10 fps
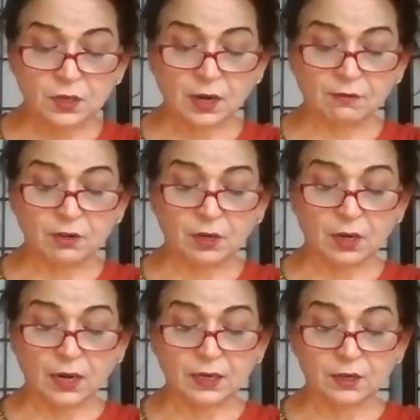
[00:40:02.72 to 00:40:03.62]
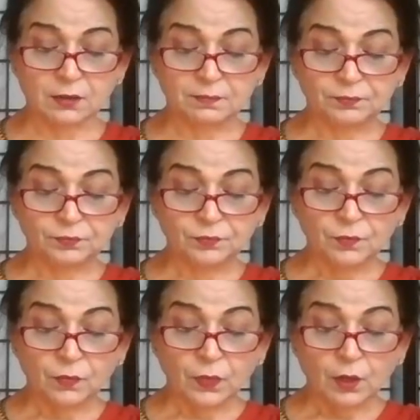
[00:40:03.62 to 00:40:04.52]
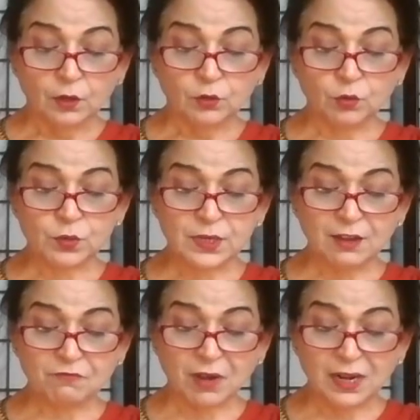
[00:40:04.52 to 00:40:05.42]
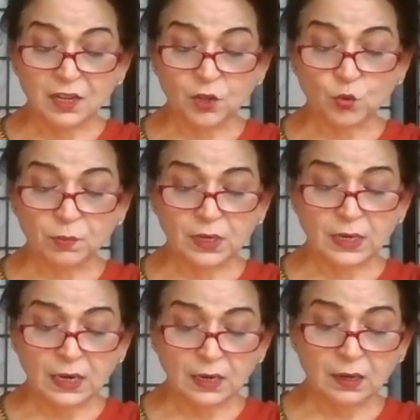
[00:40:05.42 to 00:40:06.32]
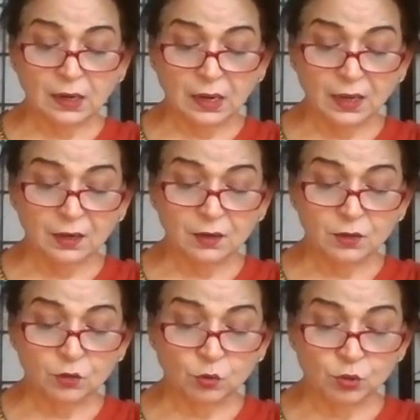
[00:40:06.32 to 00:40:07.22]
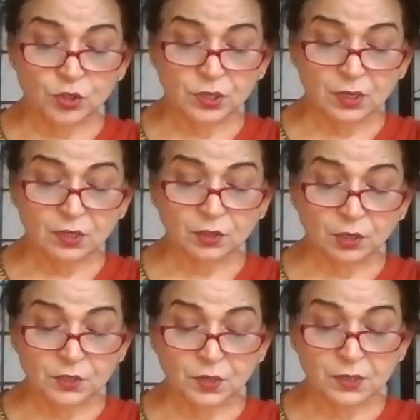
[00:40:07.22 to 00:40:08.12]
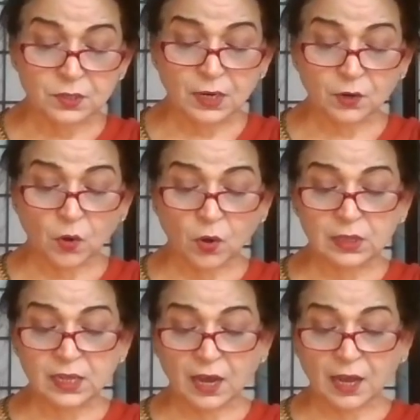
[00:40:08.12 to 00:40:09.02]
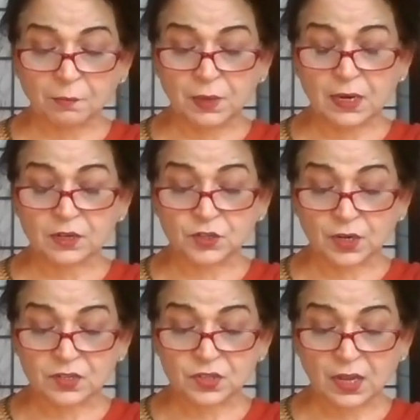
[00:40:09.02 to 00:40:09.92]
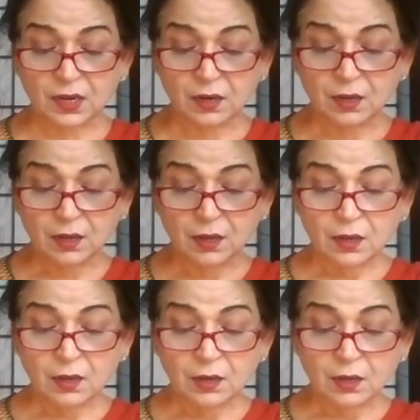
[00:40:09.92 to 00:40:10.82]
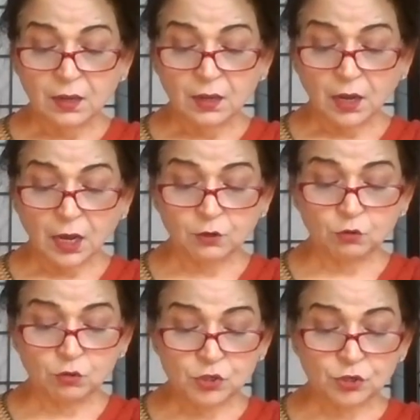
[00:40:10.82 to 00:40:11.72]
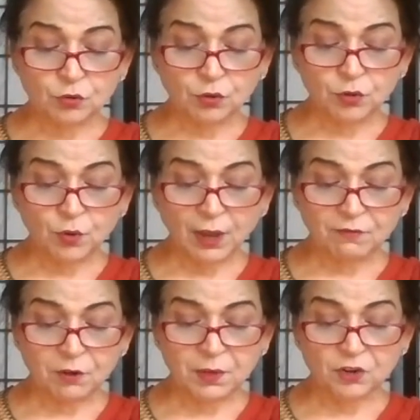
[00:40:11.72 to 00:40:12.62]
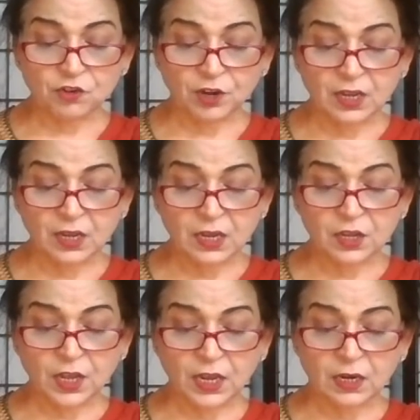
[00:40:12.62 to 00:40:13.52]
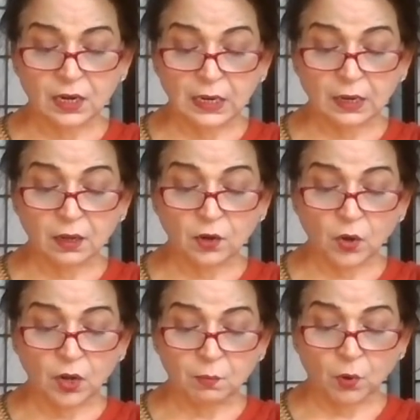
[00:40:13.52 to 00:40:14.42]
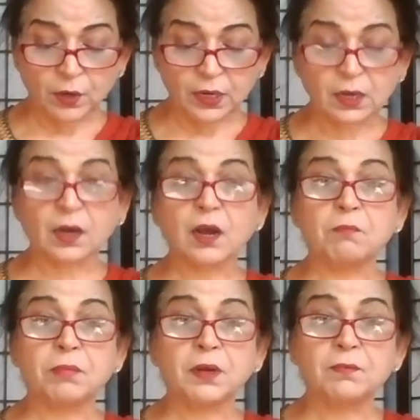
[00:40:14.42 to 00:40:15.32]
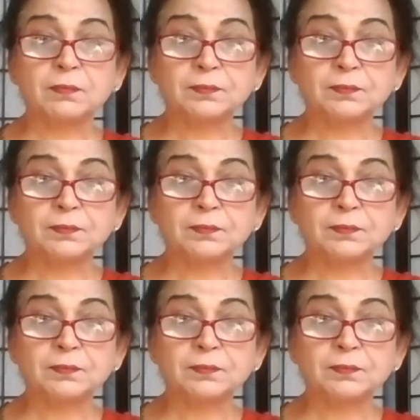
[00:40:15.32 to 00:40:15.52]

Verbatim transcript: Ravan cried, You say one human killed Khar, Dushan, Trisiras, and all the army at Janasthan? Are you sure you haven't been drinking cane liquor all morning, Akampan?